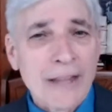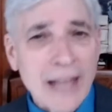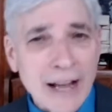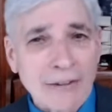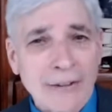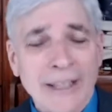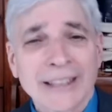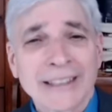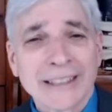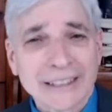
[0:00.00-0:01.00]
Now,
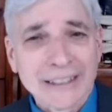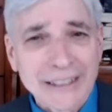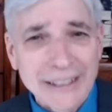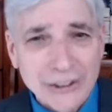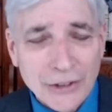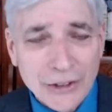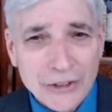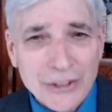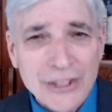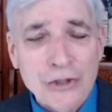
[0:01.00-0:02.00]
listen to this,
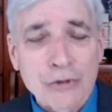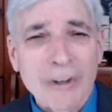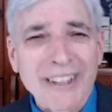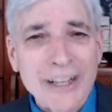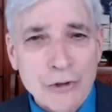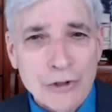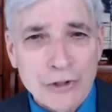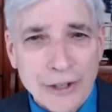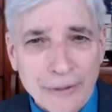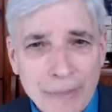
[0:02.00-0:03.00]
folks. This is really
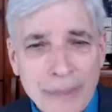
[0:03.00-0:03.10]
interesting.